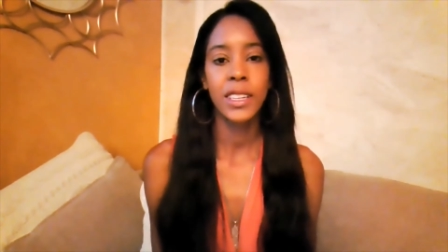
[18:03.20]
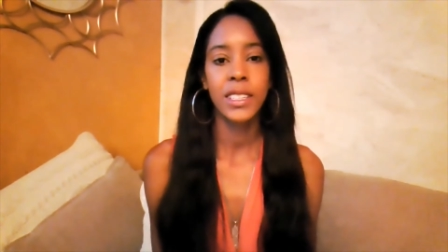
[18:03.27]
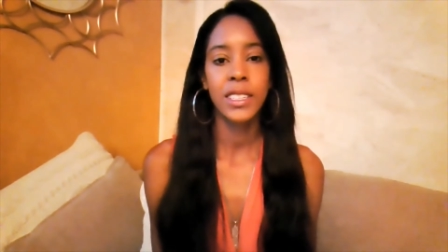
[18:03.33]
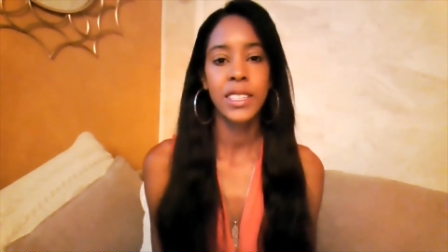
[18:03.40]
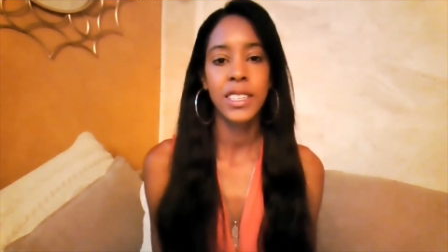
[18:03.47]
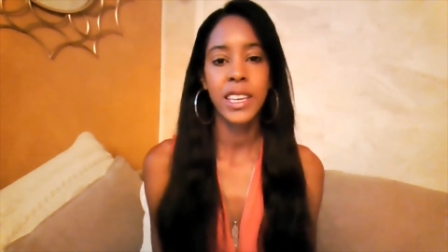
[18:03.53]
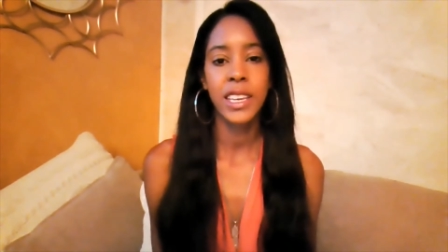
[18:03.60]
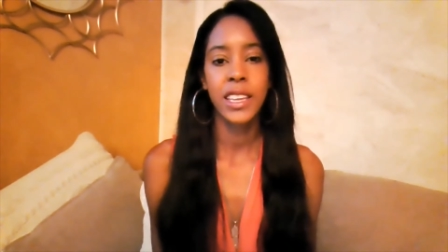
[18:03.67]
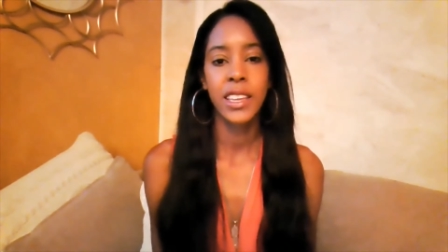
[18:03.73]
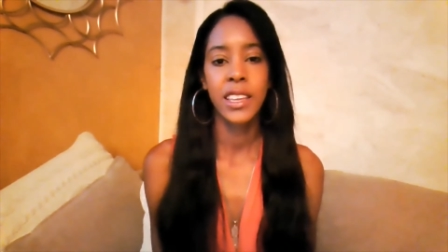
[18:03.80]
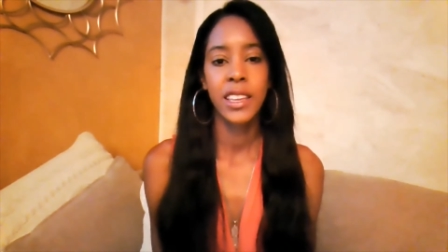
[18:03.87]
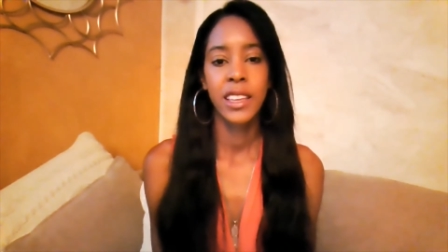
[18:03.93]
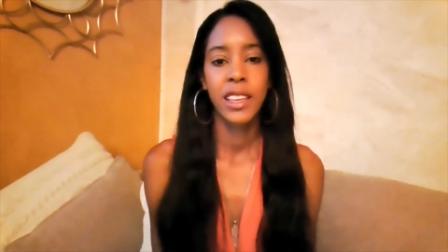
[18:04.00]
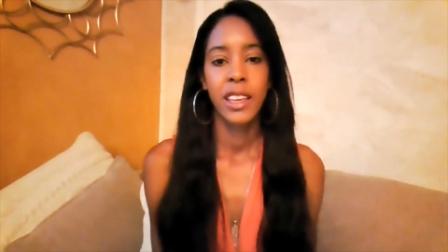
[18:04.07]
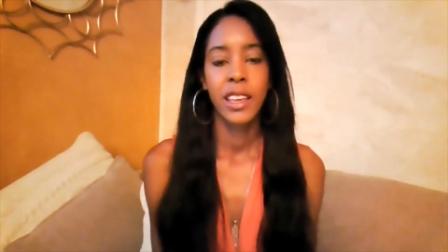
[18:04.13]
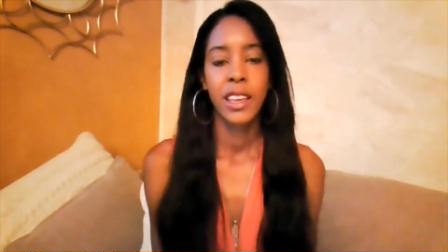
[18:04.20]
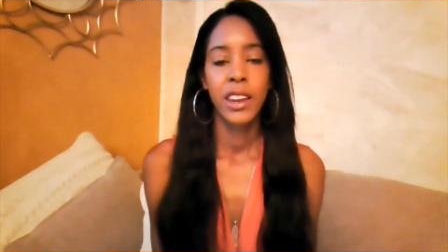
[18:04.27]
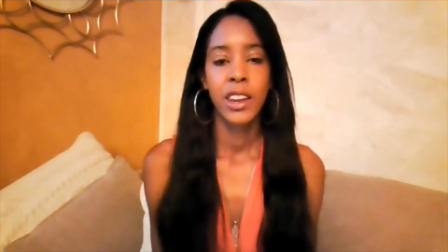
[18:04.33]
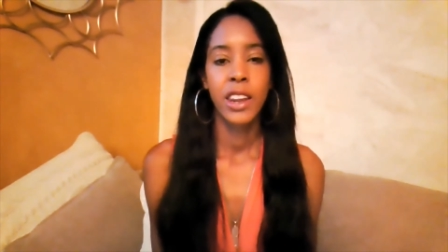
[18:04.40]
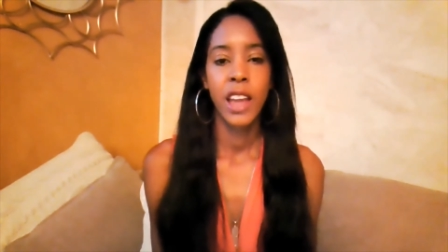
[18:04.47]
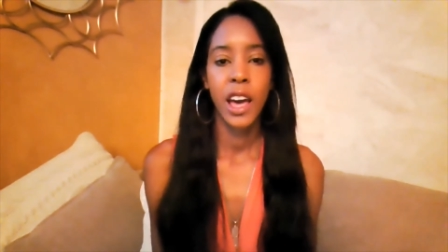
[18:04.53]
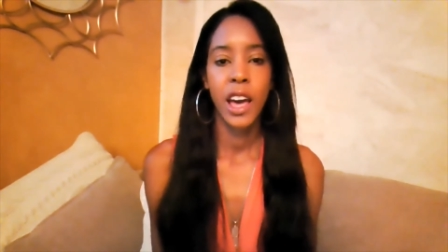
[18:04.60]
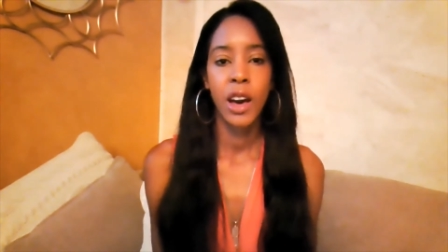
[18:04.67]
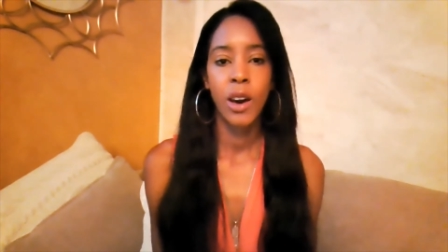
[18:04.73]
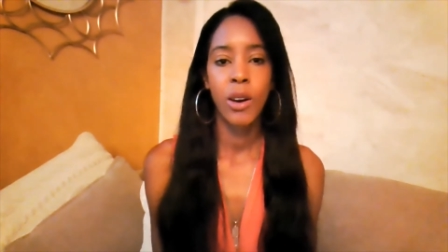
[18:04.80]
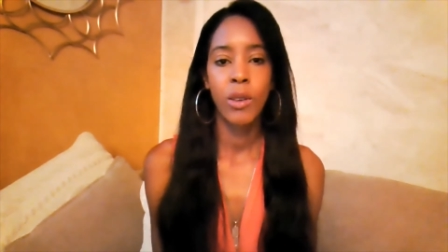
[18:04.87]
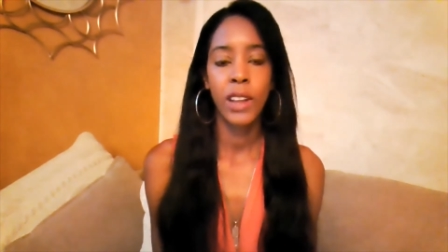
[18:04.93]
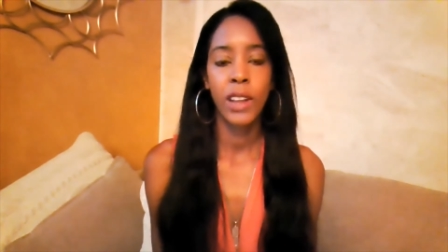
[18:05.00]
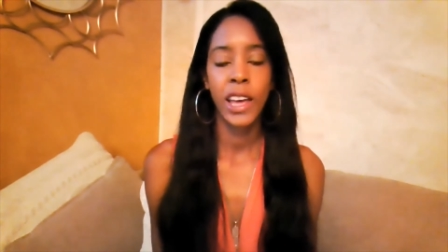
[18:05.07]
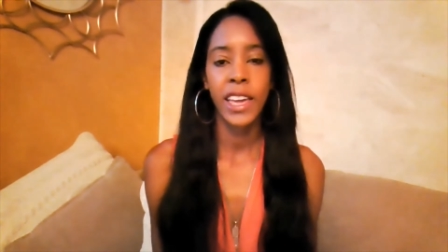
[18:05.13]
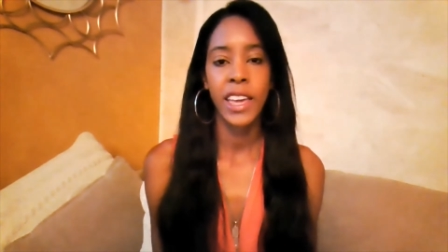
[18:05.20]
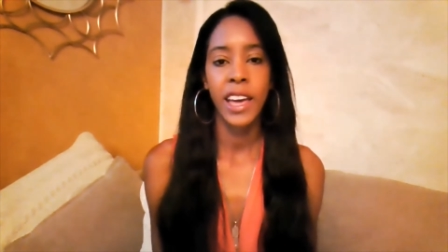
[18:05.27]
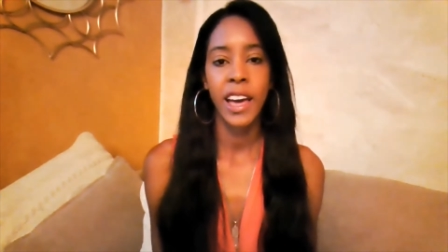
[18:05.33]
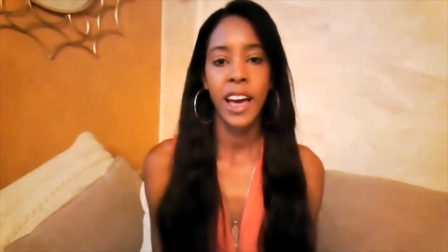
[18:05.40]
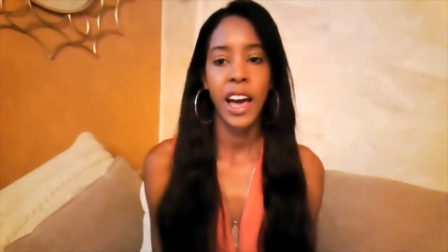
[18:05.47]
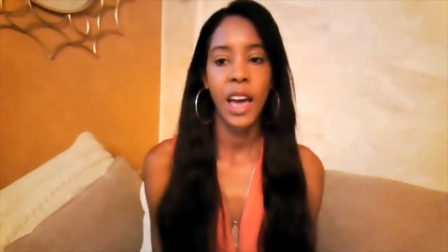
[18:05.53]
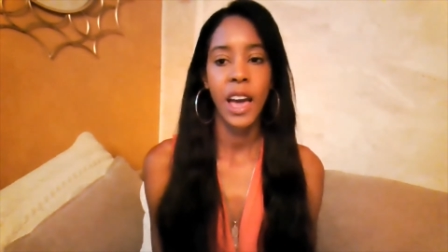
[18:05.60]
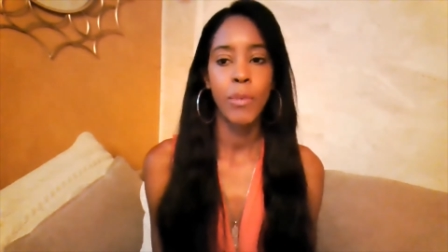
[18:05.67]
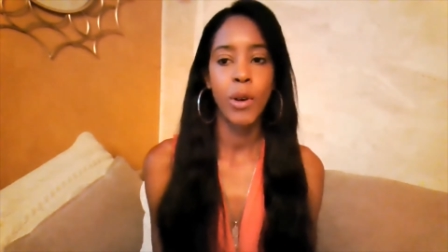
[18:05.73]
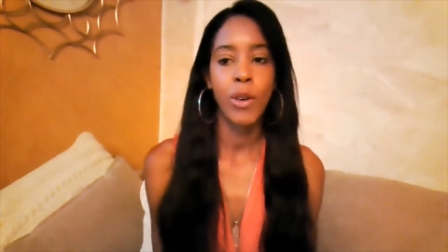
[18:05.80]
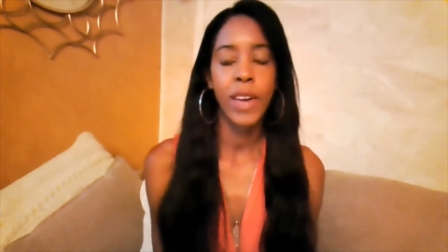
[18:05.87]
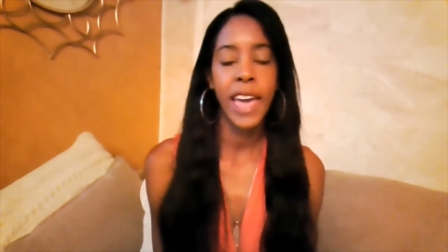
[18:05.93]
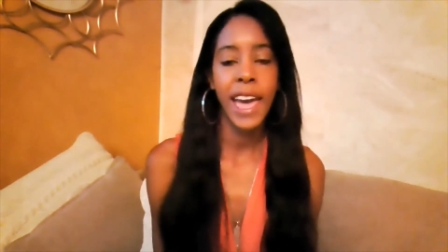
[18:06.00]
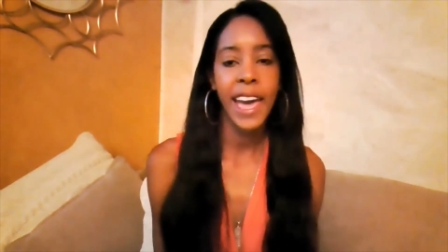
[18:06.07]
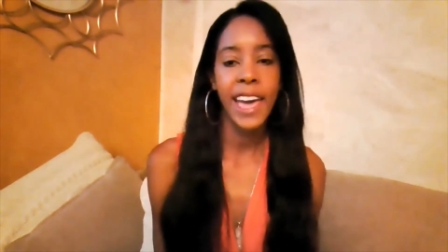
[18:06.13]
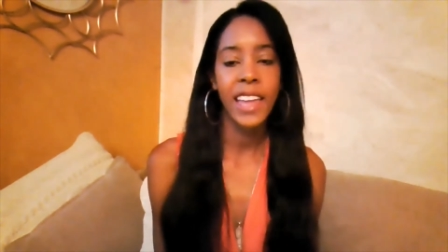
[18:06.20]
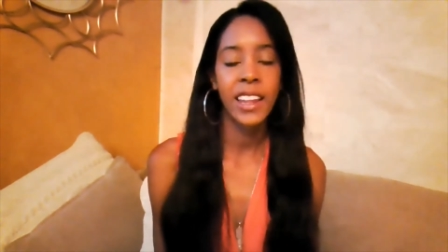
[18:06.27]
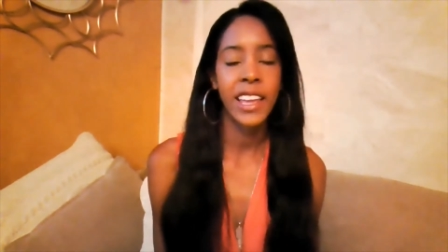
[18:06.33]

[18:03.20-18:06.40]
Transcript: it's like, no, like, I'm okay.